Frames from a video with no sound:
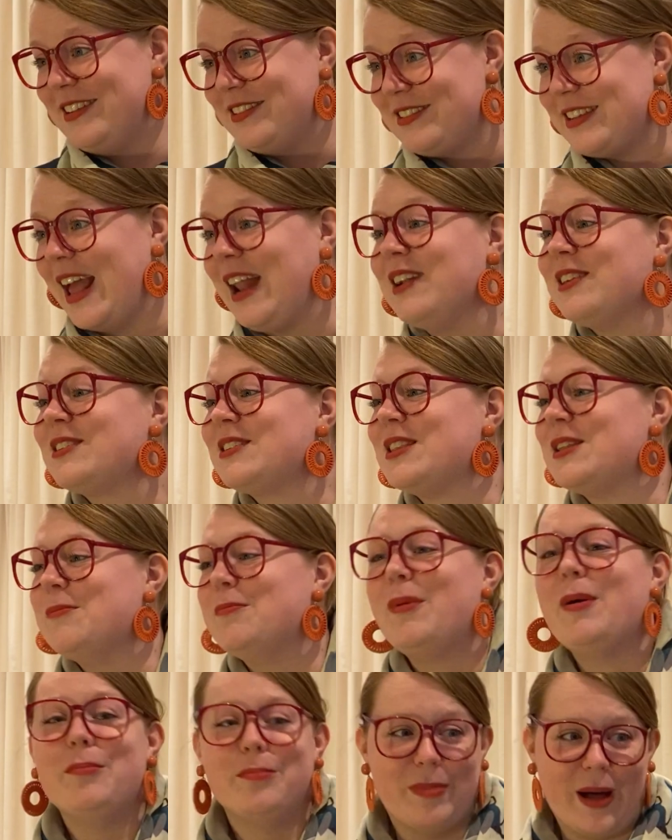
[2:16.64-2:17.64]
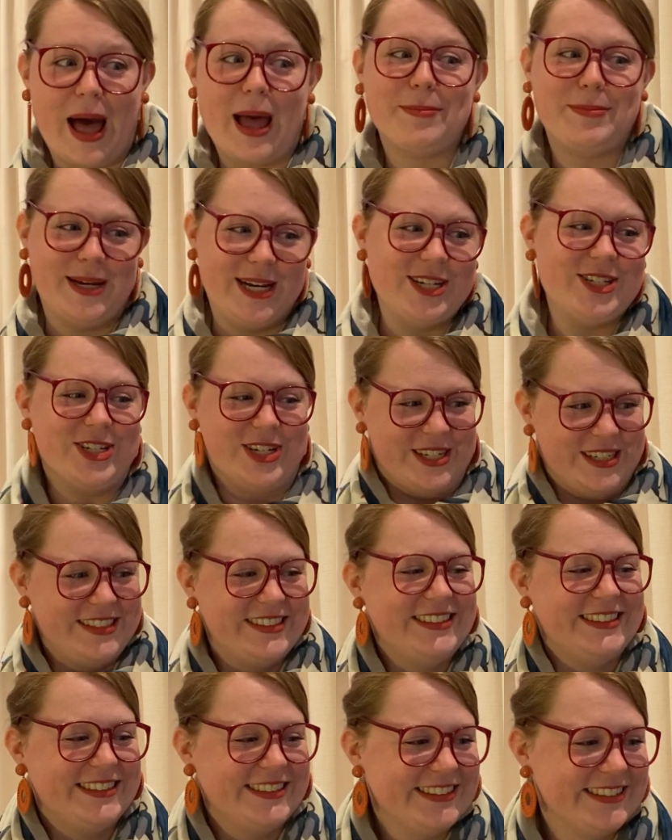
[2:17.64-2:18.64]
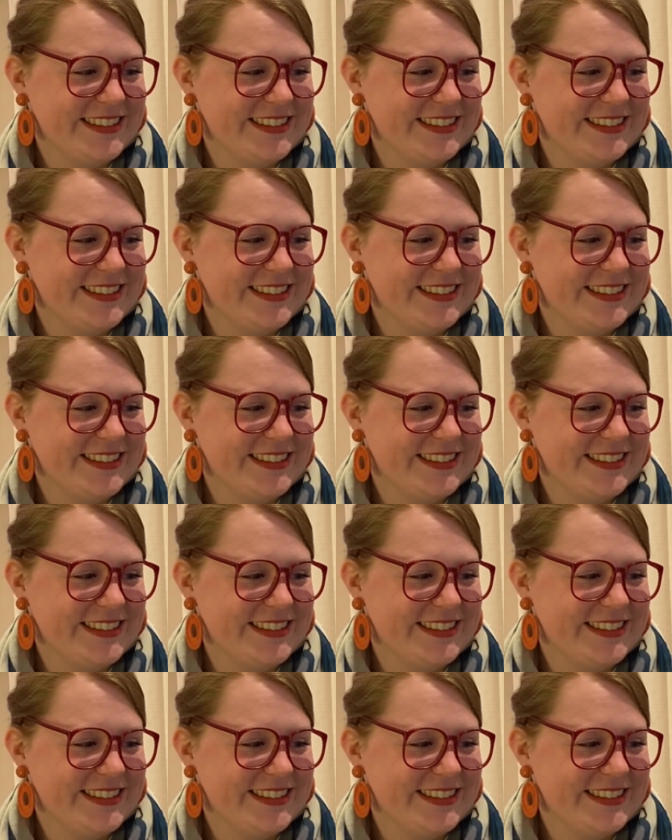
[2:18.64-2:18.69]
he sent them by pigeon.